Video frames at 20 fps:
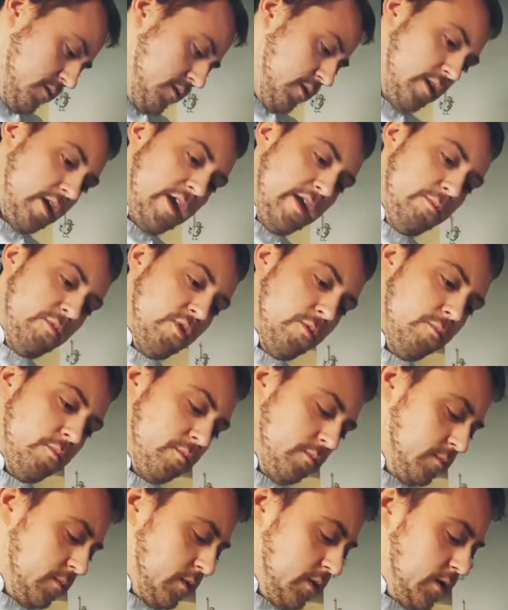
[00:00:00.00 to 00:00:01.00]
keep them
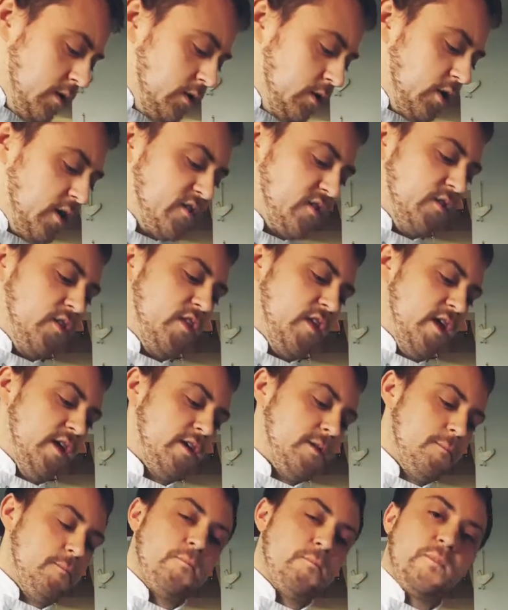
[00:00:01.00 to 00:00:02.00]
nice and
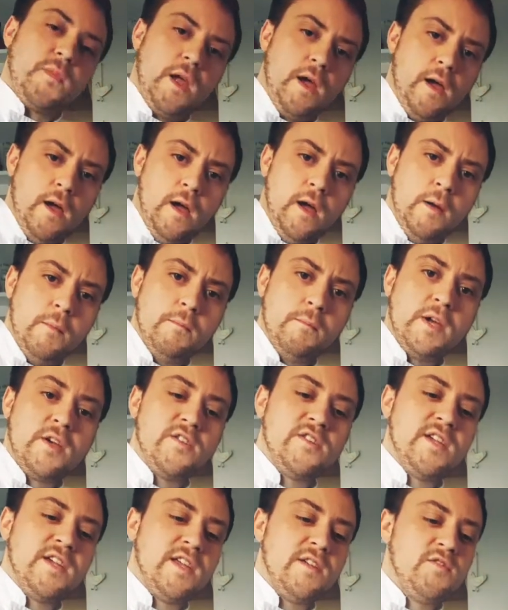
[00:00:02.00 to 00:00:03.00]
thick
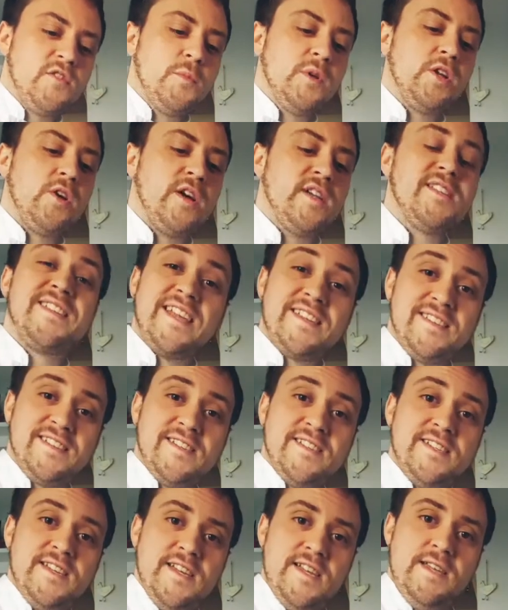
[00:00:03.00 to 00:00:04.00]
because it gives them a nice
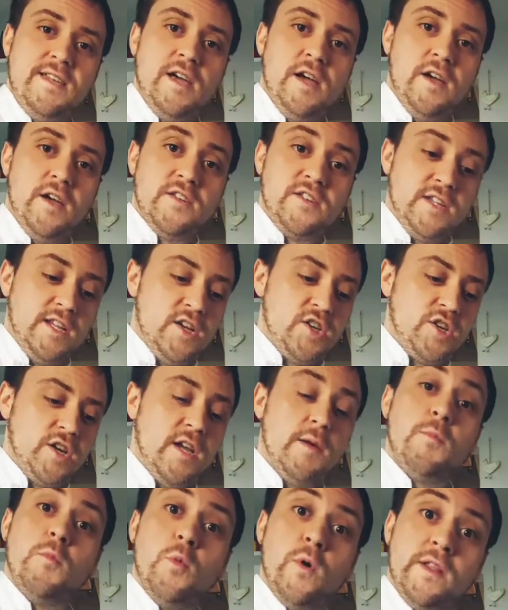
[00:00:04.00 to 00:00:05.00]
density to their
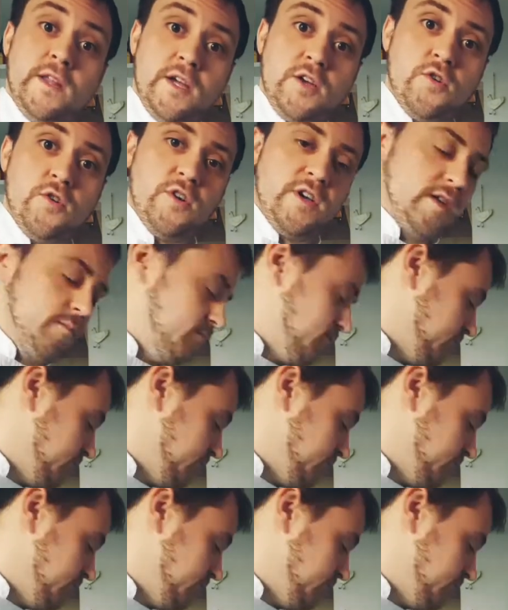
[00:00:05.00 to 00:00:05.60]
shape when they're cooking,